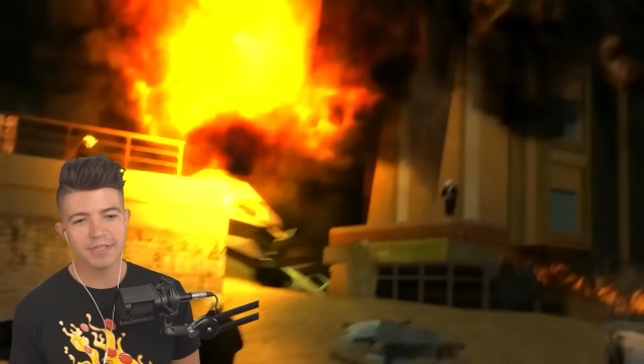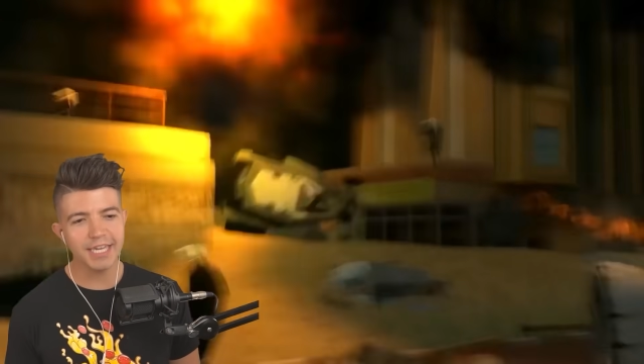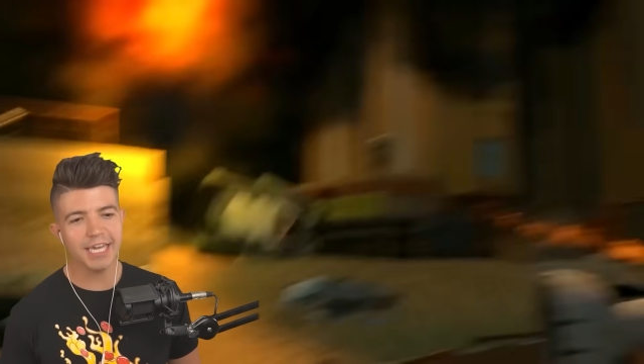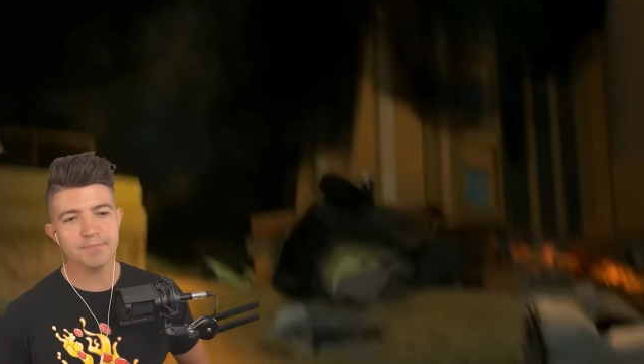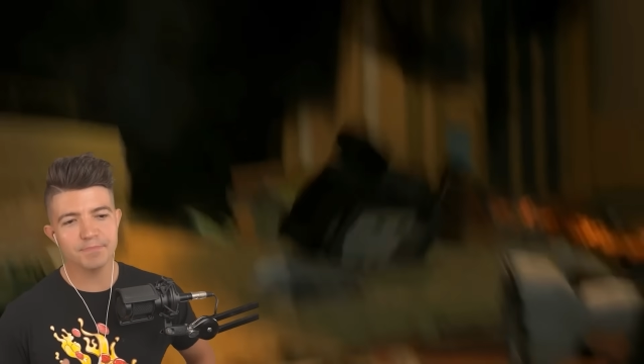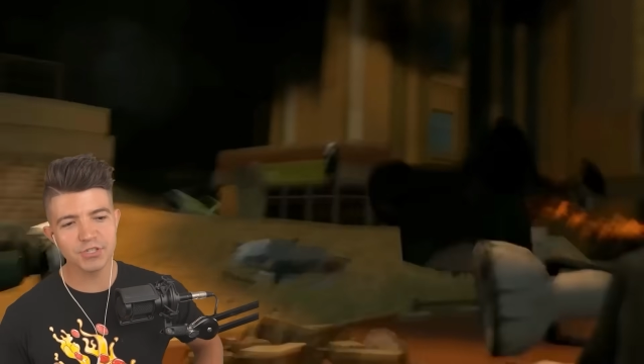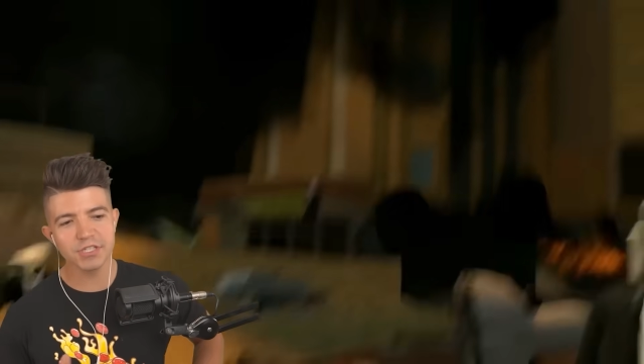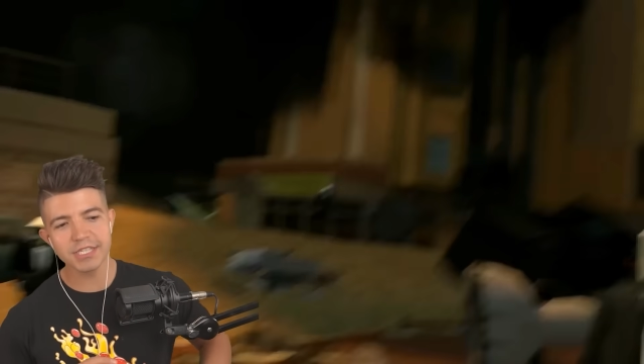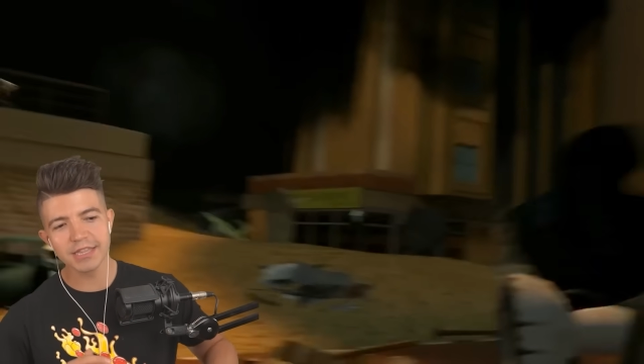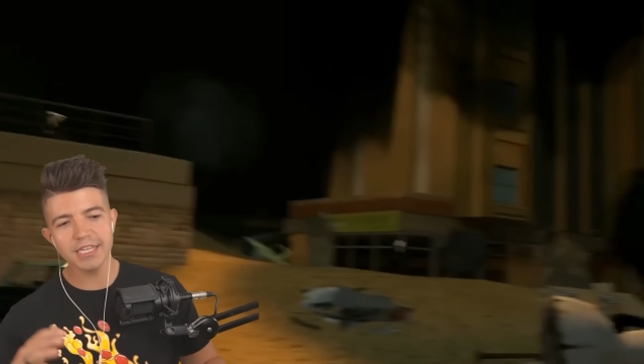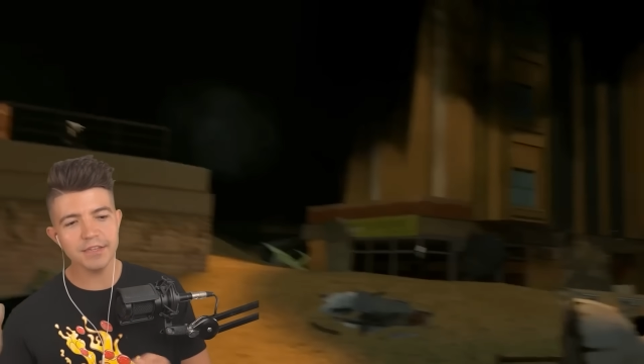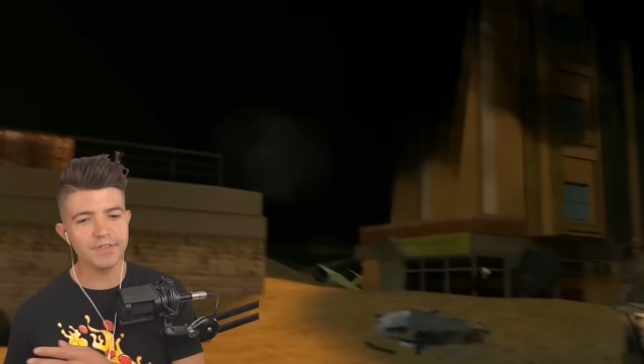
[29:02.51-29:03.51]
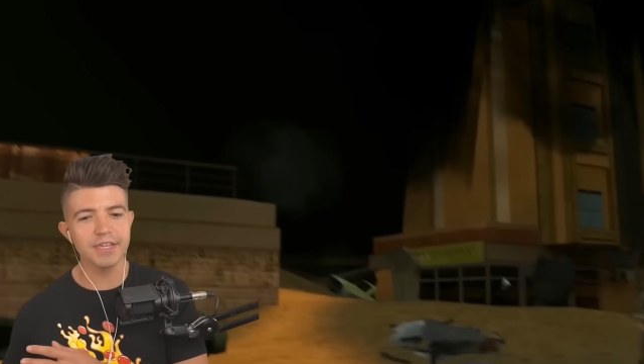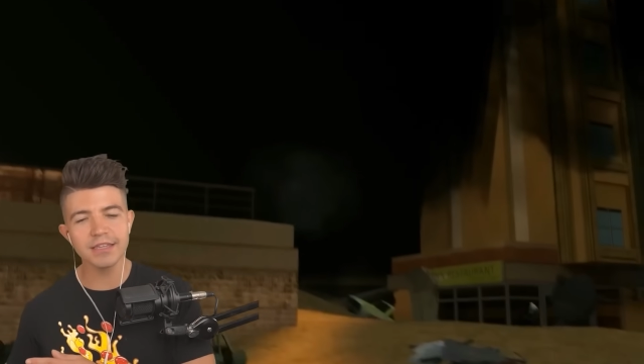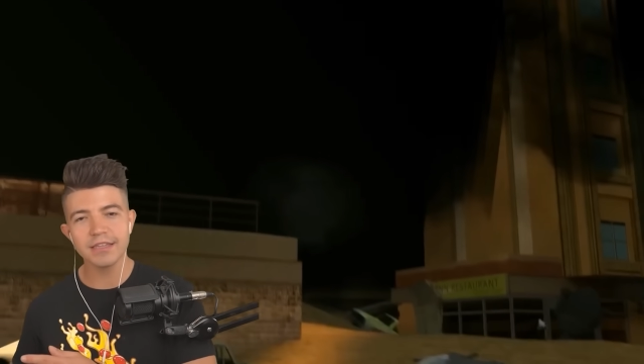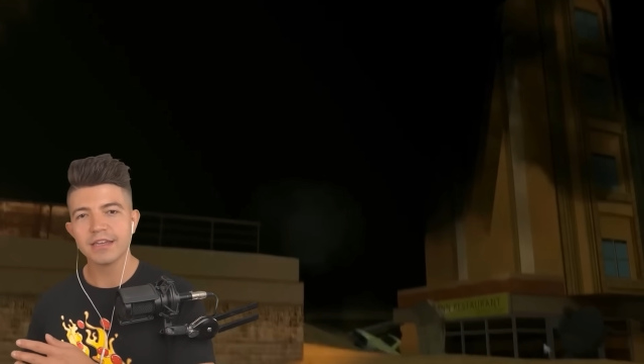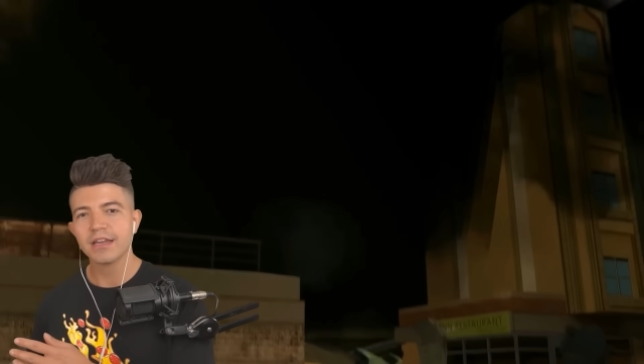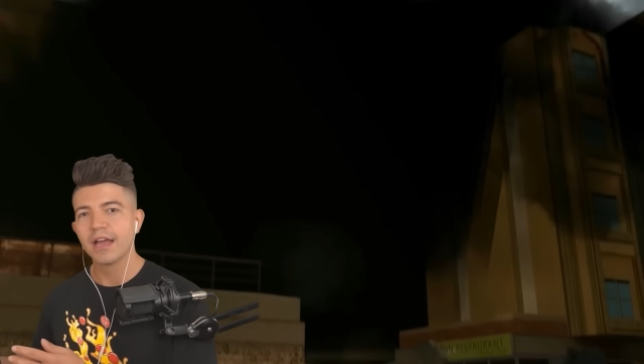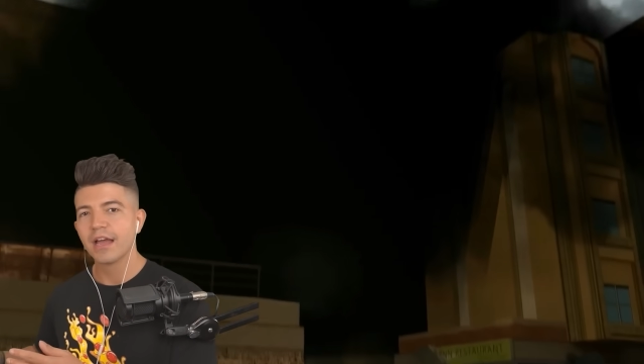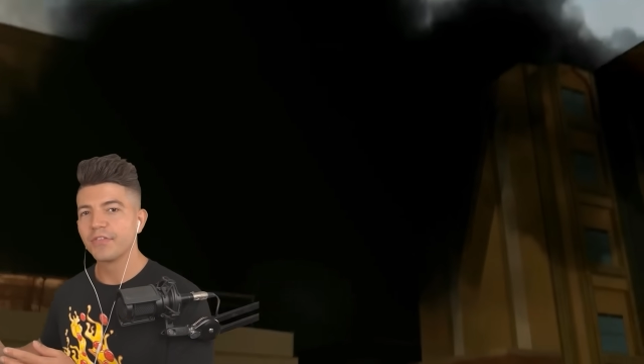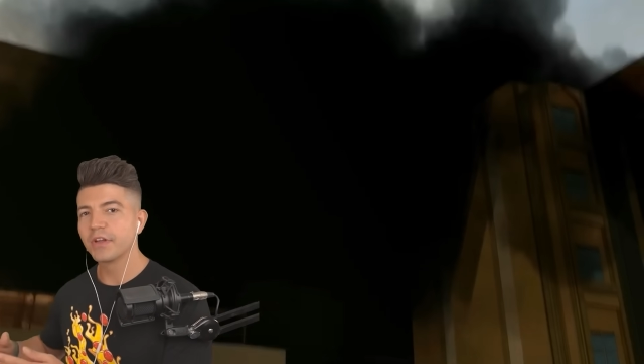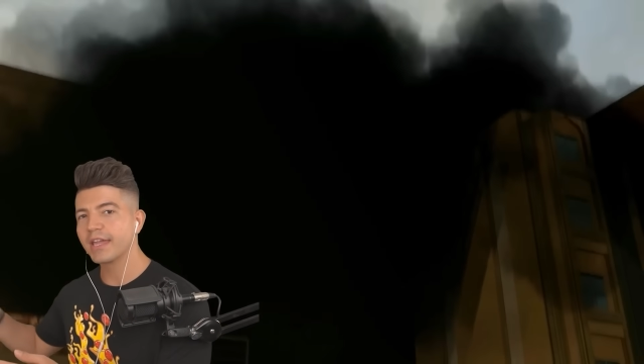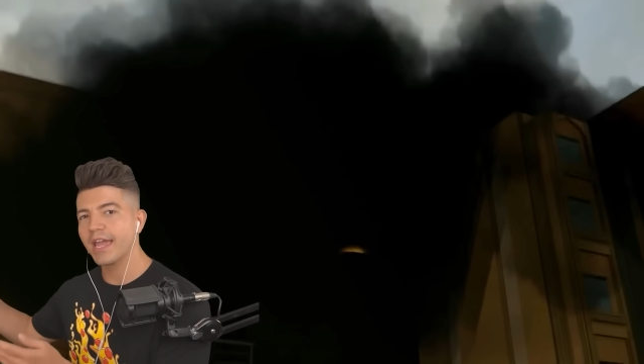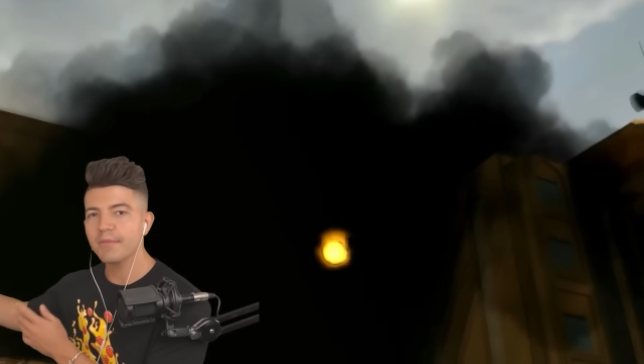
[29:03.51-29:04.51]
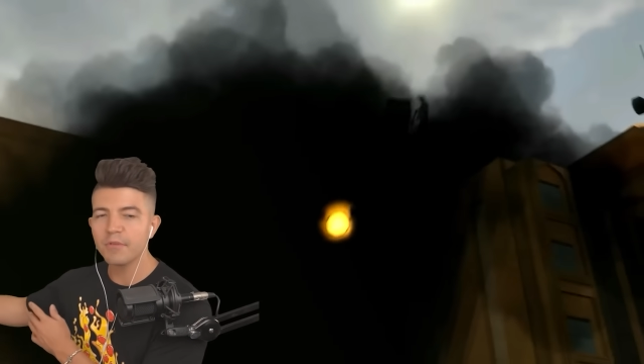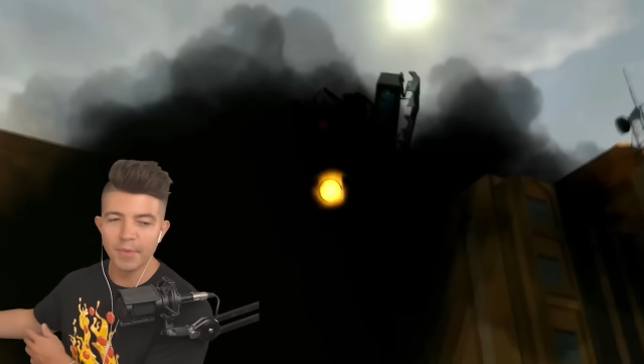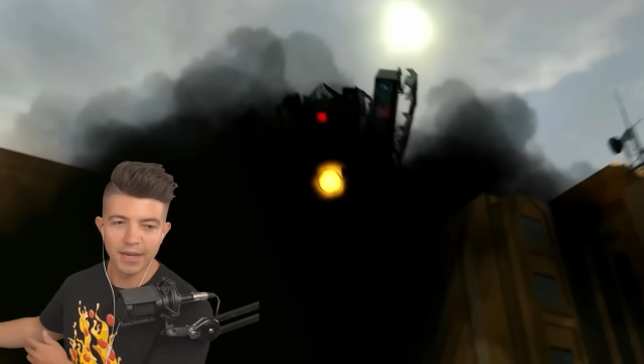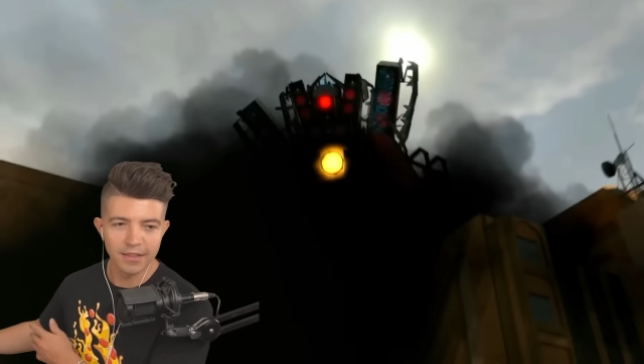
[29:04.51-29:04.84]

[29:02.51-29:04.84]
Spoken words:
keep just leaving the cameraman